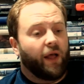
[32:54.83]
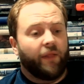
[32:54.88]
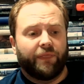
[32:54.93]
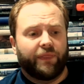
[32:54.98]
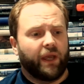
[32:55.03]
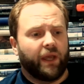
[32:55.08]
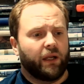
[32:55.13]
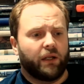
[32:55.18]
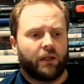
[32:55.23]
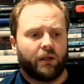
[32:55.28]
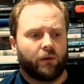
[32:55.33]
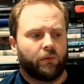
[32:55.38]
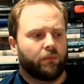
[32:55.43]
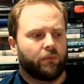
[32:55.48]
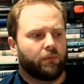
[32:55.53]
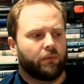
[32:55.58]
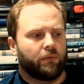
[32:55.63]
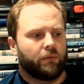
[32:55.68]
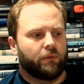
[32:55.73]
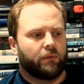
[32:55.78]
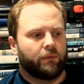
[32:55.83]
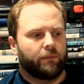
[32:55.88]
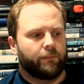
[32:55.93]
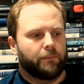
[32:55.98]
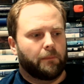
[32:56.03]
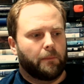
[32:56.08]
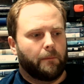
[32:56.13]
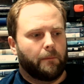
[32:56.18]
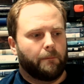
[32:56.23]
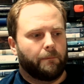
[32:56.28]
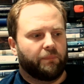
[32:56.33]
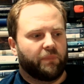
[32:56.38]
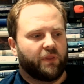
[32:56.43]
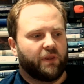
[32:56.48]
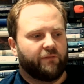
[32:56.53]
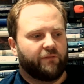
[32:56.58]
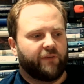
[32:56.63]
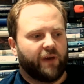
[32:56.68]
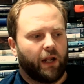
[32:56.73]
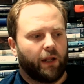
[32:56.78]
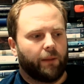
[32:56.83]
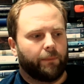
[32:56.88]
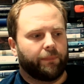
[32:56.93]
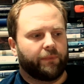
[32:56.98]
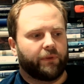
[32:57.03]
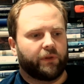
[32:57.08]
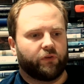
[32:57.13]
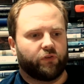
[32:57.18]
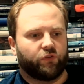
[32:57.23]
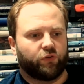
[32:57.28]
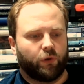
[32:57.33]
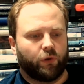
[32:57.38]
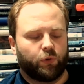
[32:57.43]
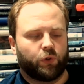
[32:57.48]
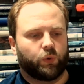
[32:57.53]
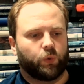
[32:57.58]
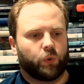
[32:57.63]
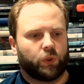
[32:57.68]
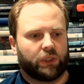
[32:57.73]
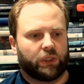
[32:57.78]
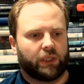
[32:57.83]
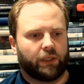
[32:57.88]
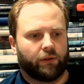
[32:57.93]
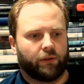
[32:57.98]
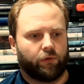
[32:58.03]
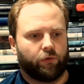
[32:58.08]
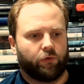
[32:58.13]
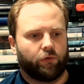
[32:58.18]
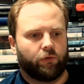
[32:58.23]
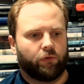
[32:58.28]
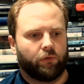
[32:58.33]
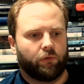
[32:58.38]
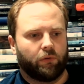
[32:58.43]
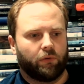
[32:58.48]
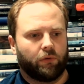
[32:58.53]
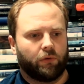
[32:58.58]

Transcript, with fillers: They don't develop the social skills